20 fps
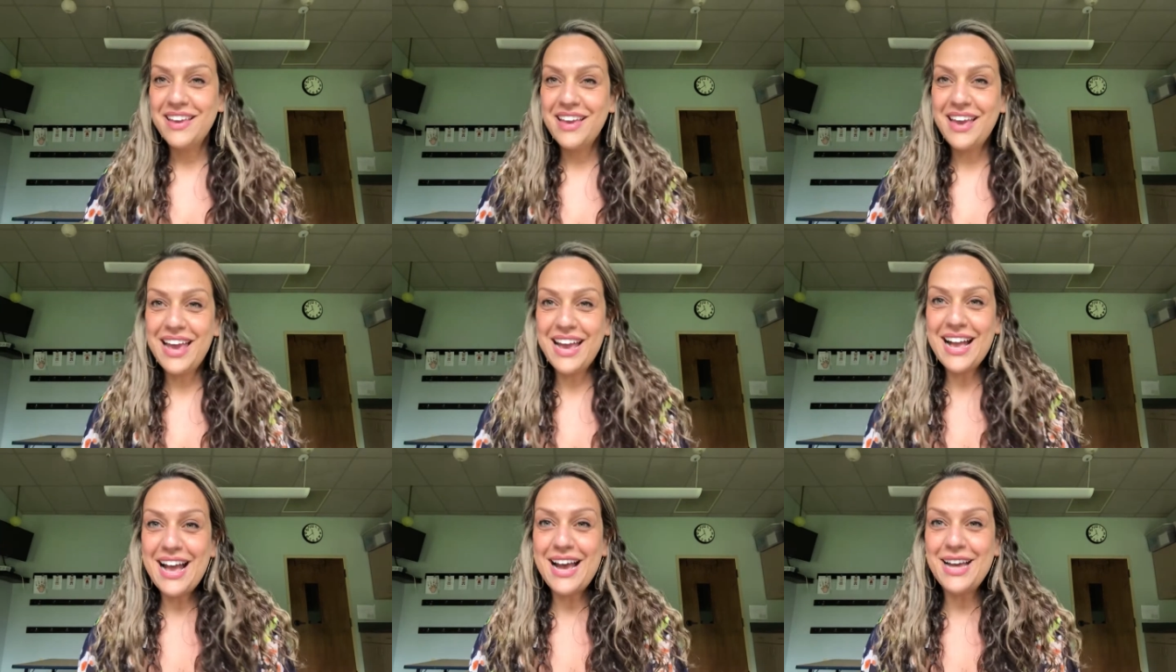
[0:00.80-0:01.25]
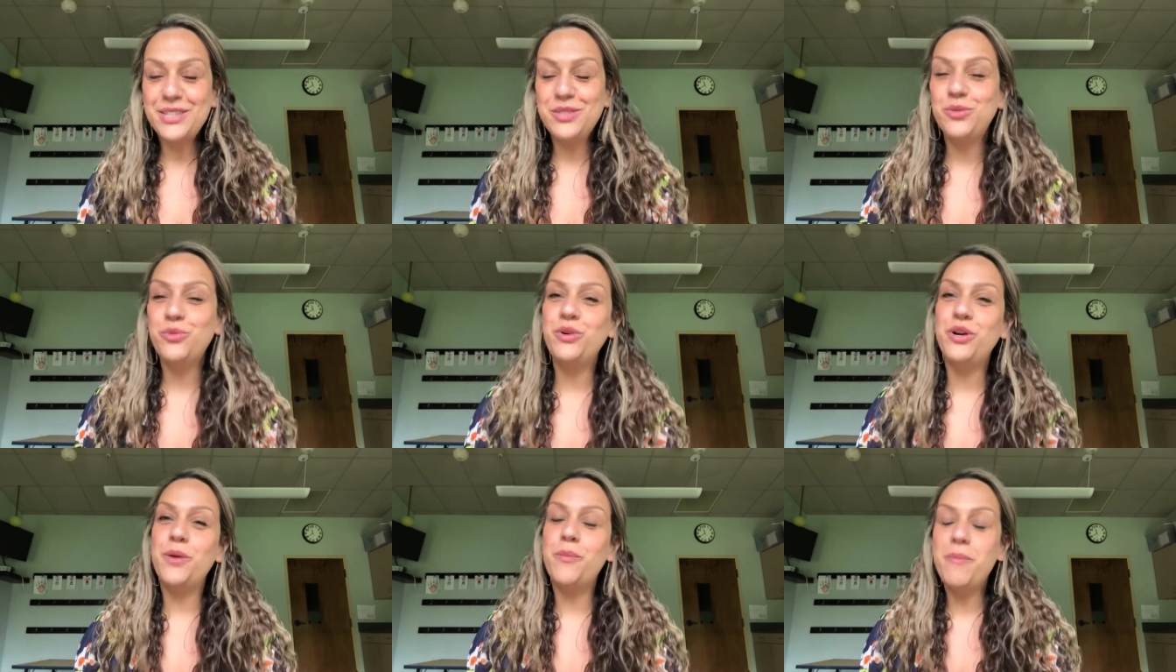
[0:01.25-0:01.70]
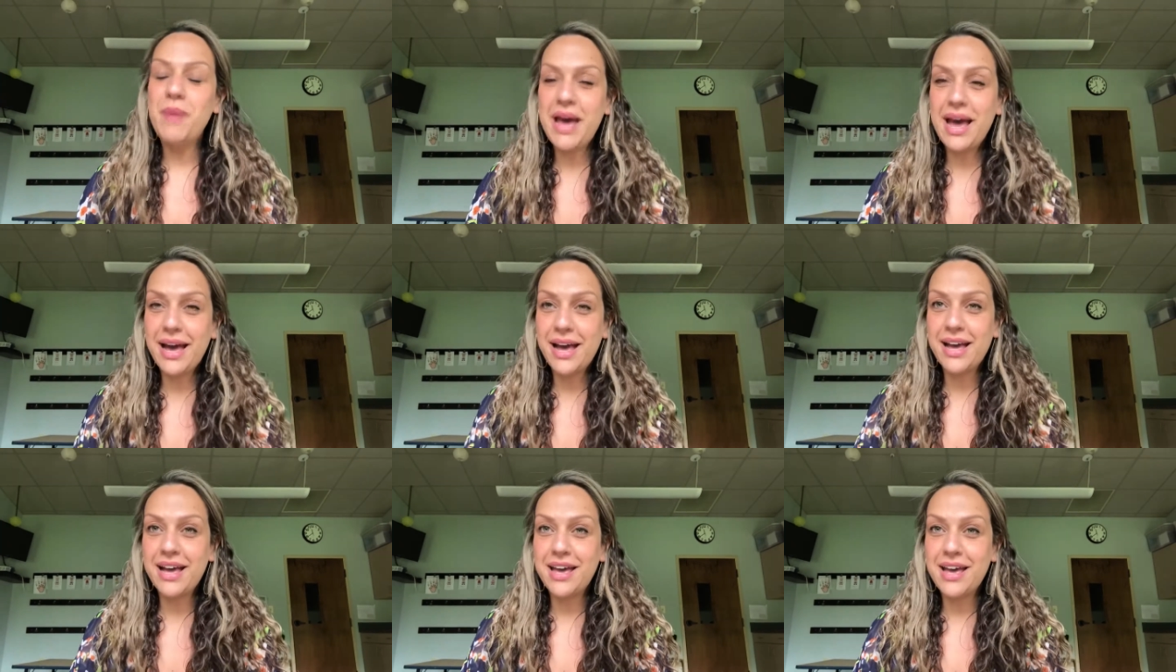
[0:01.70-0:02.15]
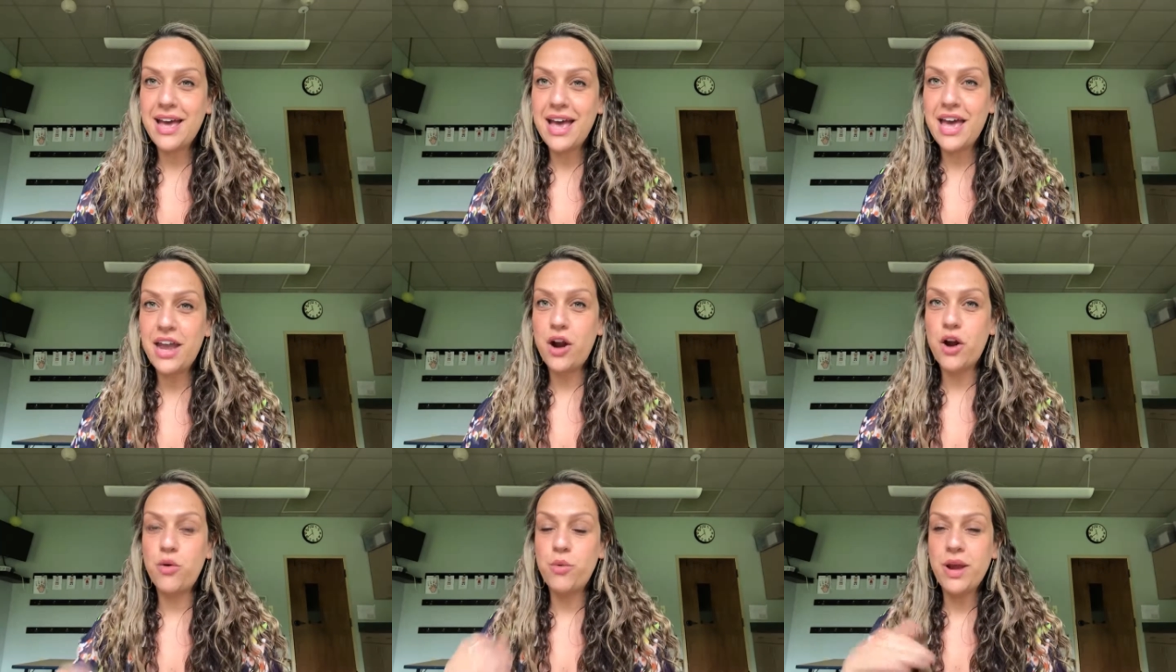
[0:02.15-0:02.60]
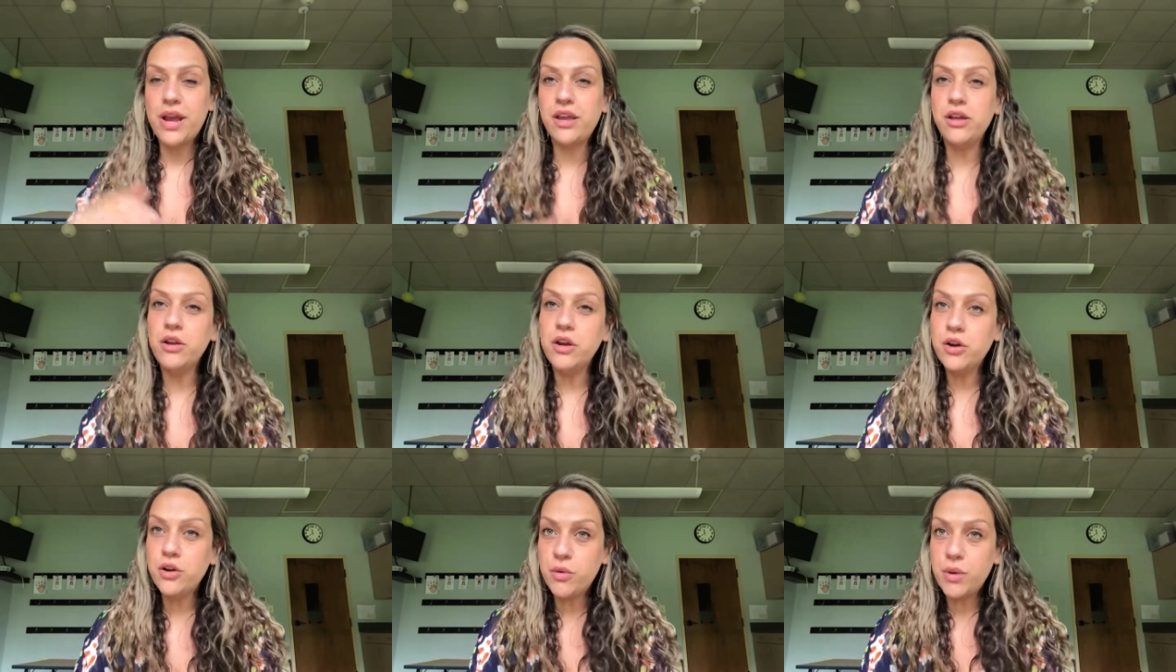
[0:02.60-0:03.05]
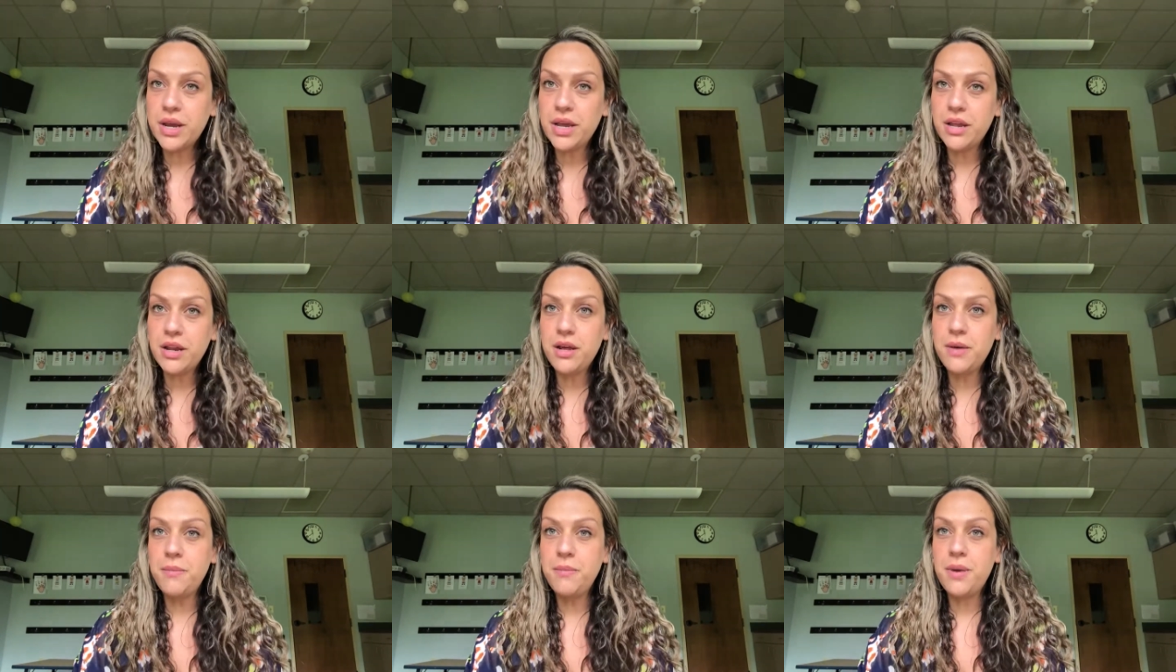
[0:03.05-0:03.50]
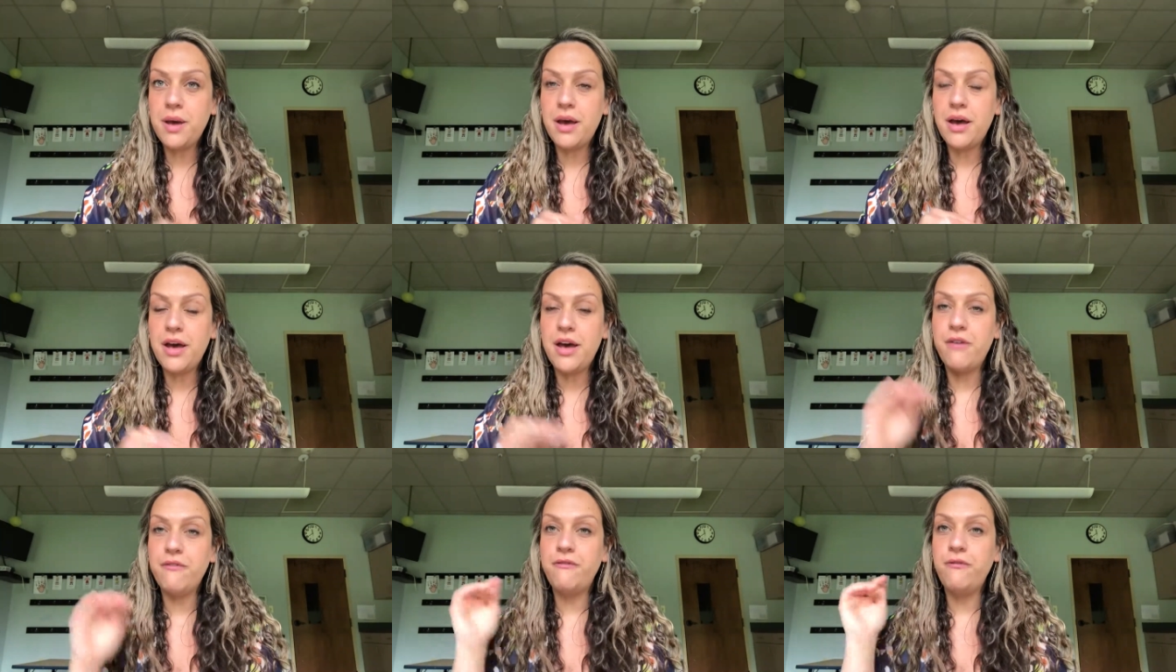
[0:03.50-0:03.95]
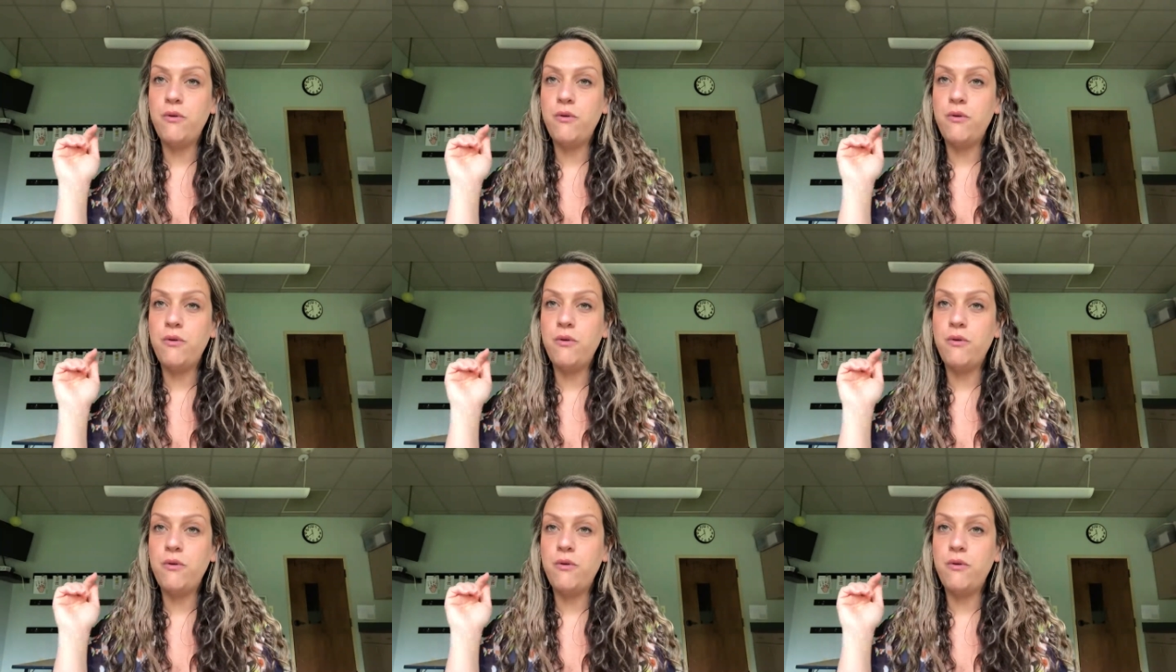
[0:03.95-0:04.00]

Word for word: Hey guys, we're back at our regular curriculum uh,